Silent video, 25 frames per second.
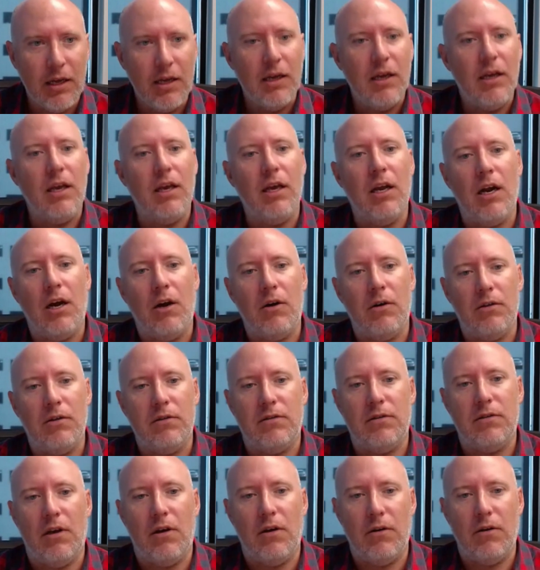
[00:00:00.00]
and
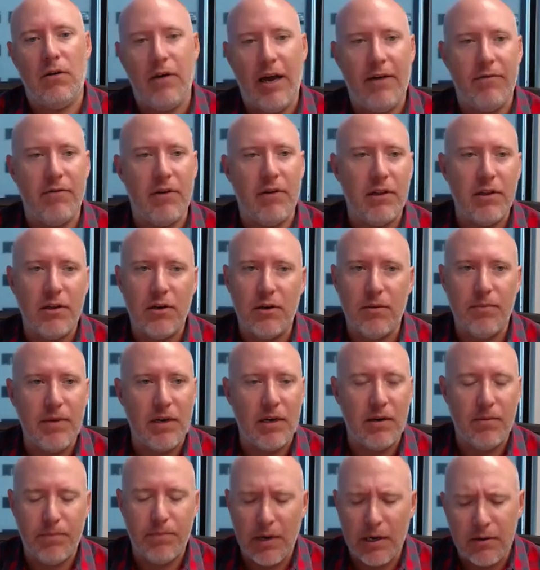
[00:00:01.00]
so having a little bit
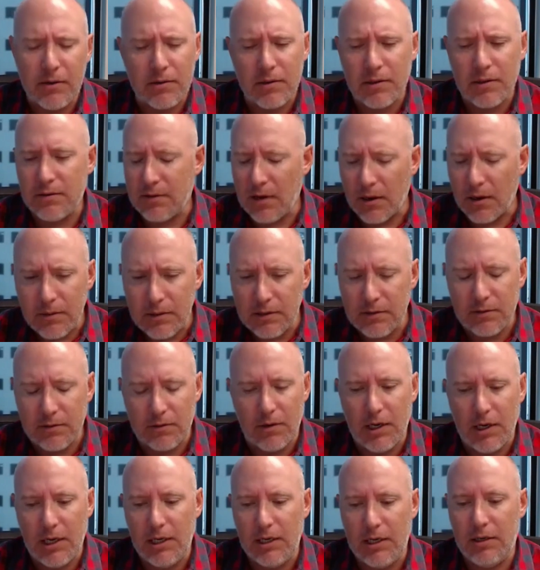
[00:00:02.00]
of both is always
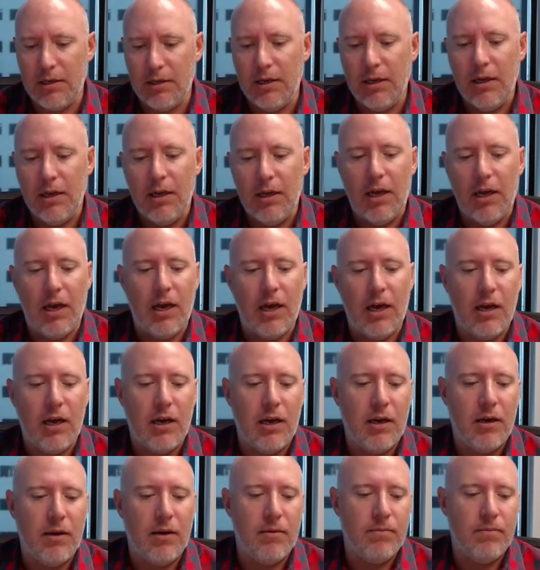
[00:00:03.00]
great.
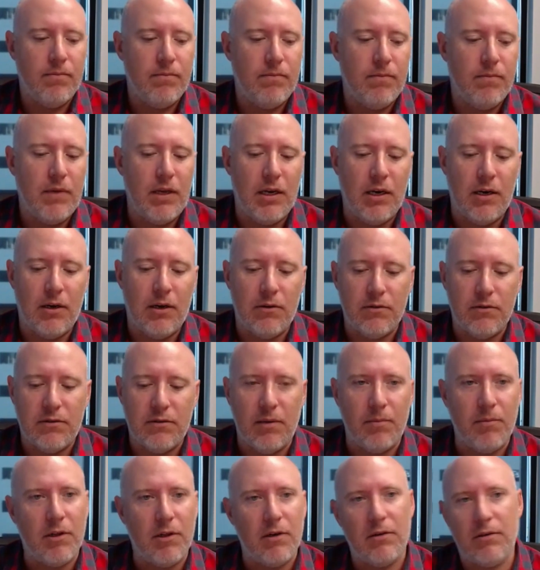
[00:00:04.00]

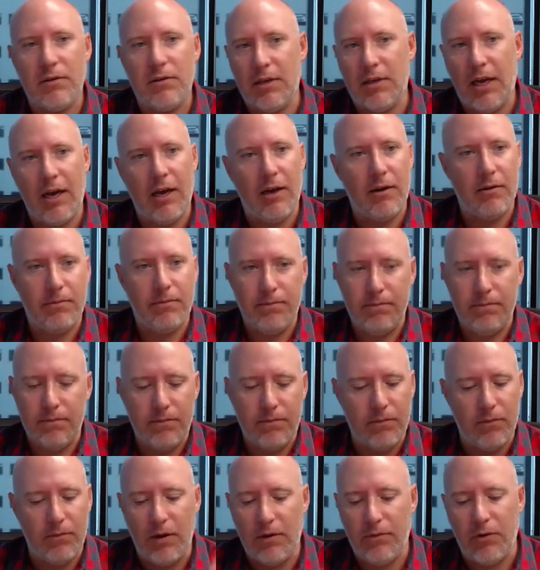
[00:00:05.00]
Similar to how,
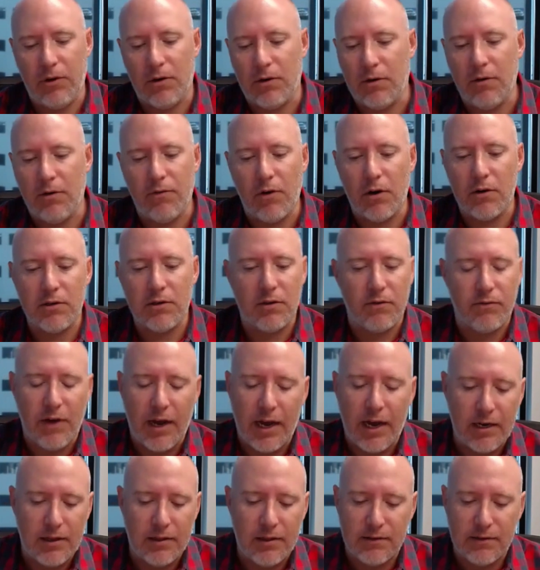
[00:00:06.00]
if you're
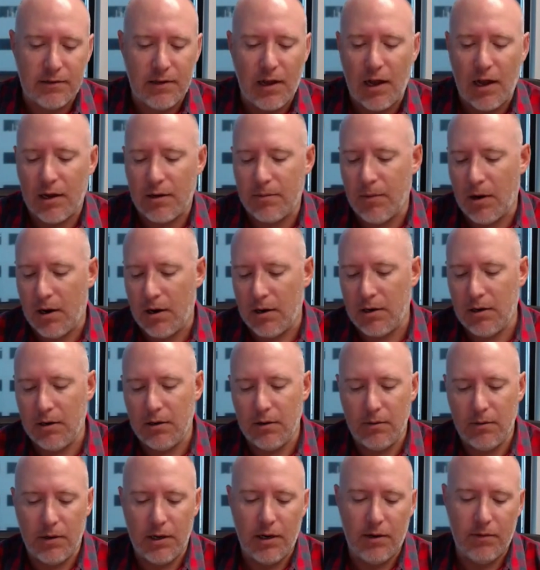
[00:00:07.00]
diversified in the stock market
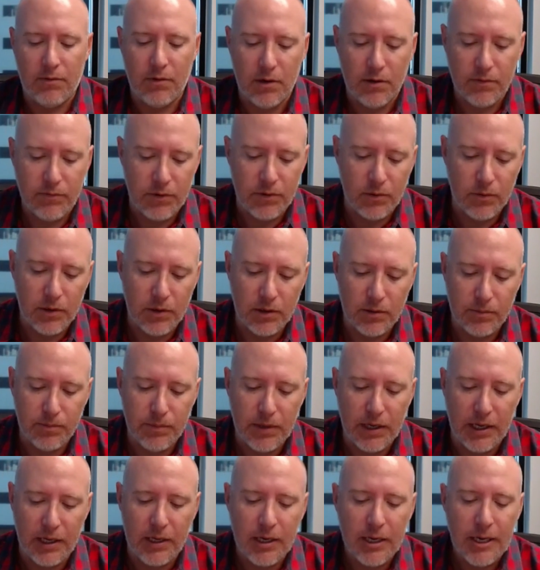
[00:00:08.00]
or whatever, if you will.
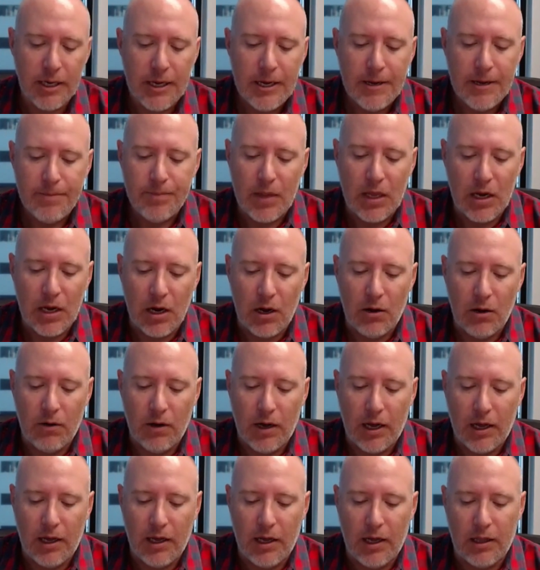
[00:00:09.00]
But
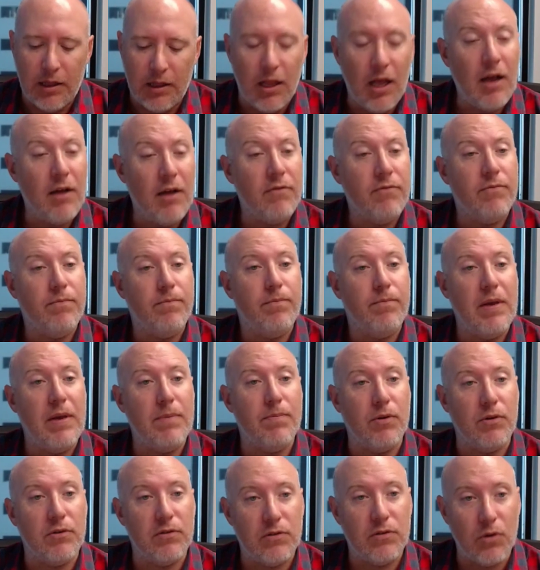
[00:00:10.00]
I love
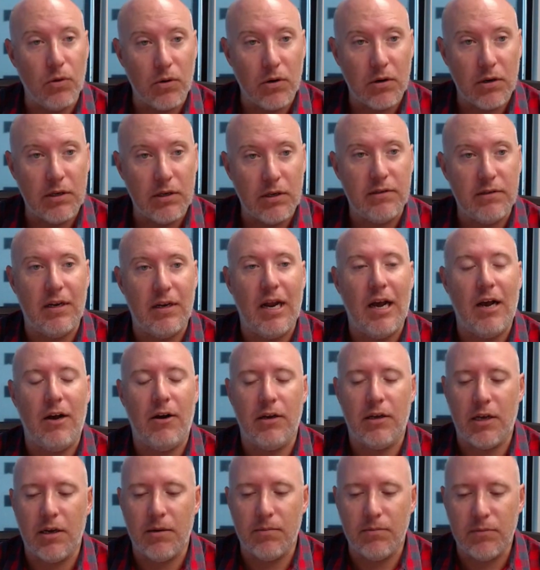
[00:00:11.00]
people's stories and how
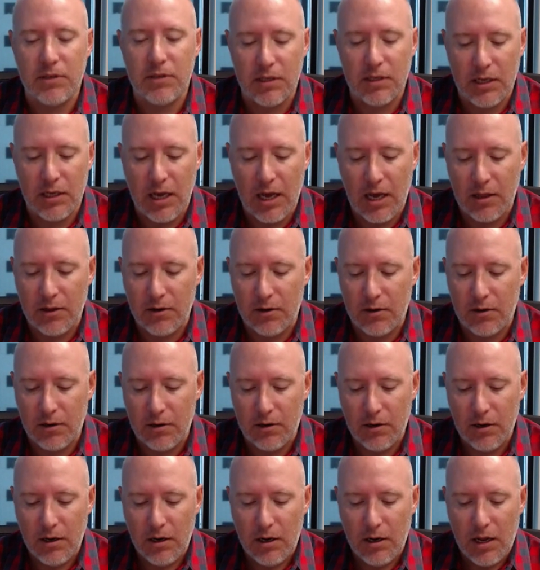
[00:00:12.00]
it comes together.
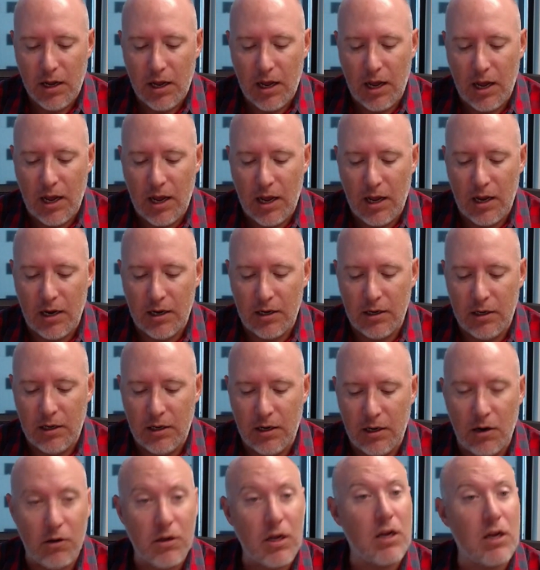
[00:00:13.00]
And
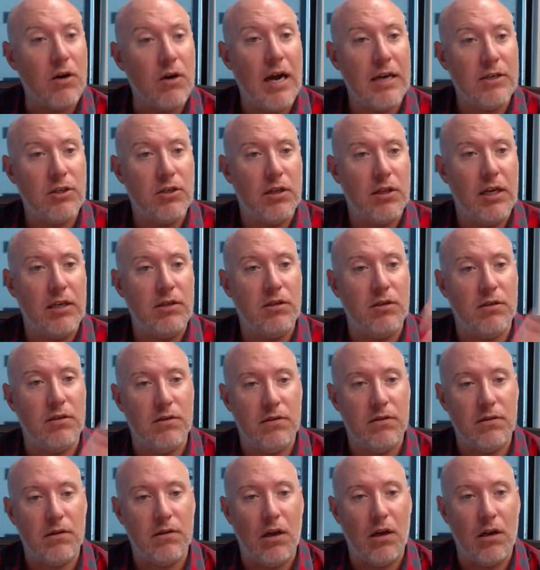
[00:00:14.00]

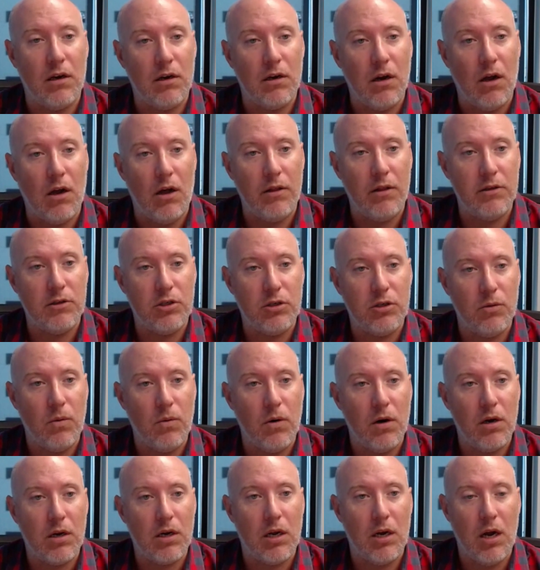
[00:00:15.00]
congratulations on all that you're
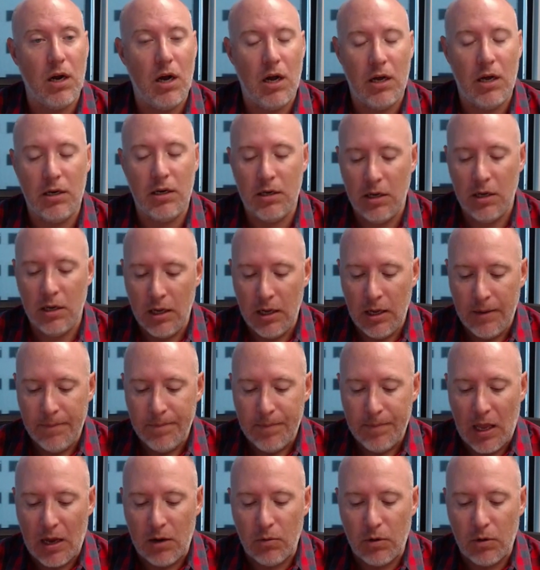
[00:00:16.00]
working on
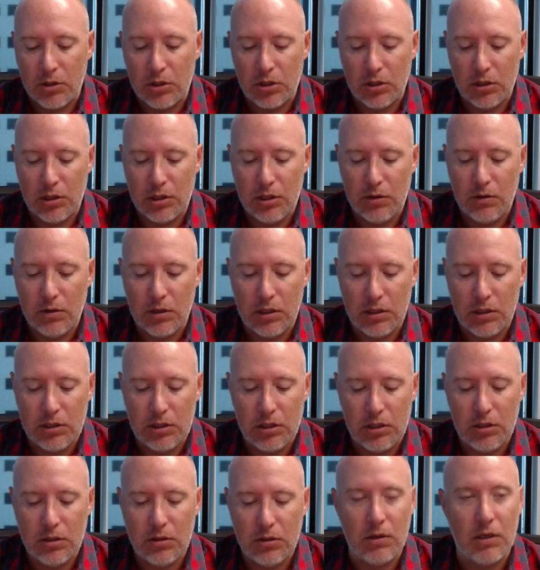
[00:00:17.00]
and what you're doing
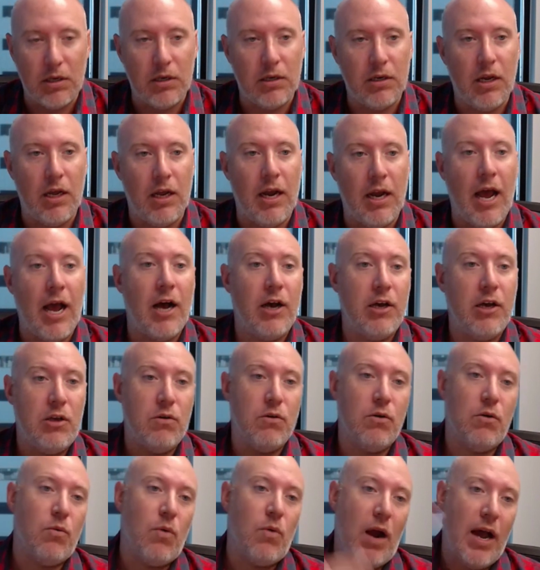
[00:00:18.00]
too, and how
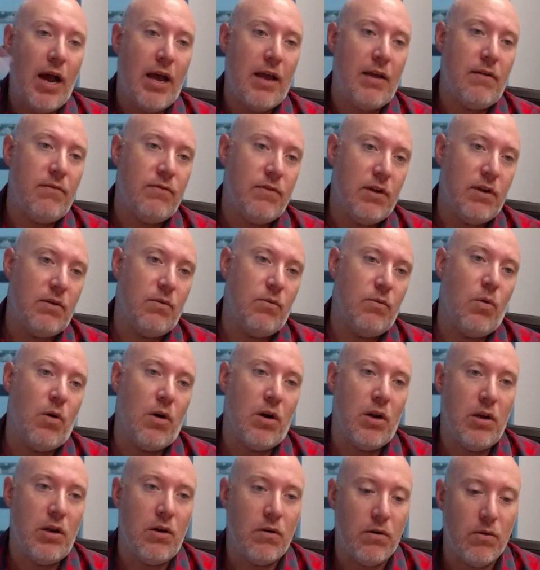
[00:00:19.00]
you arrived at where
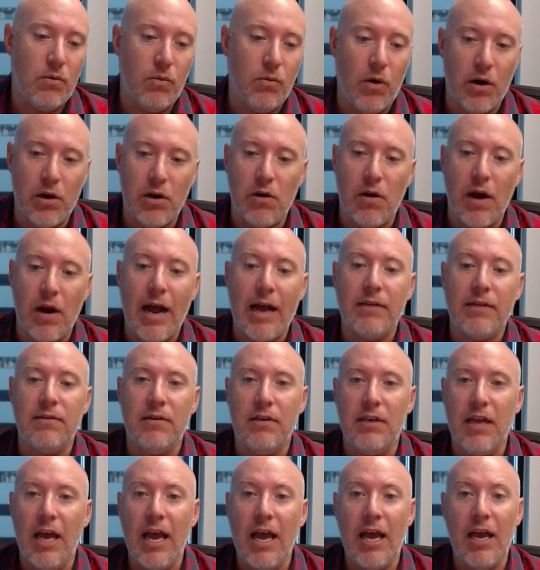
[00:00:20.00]
you're at
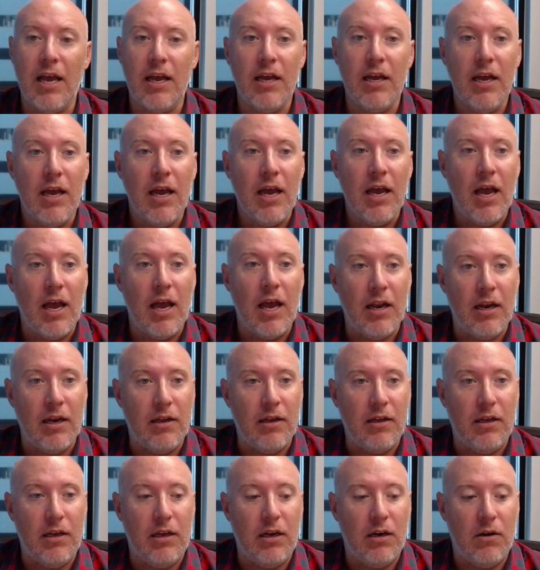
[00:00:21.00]
today. And
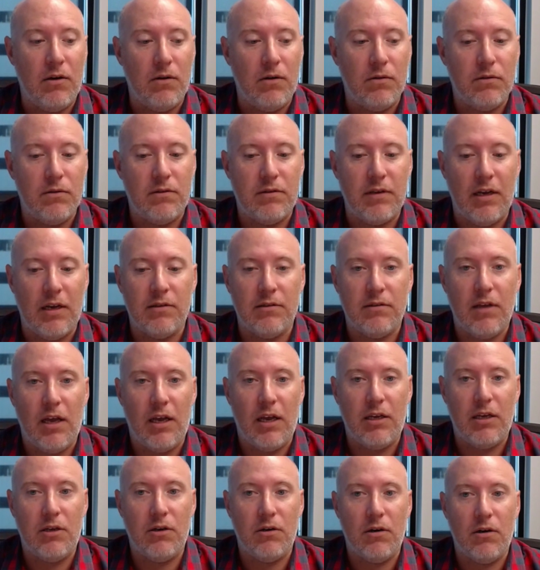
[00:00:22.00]
it sounds
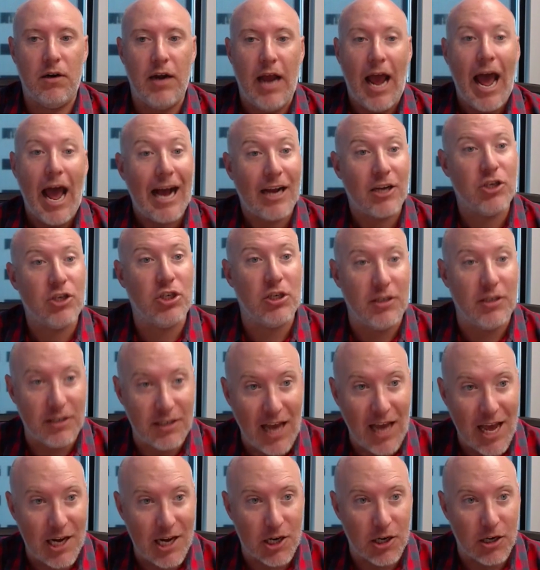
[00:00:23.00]
like you're an action
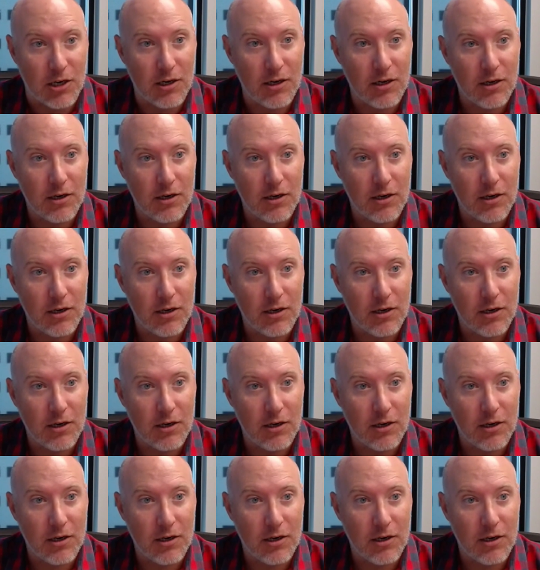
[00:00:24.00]
taker.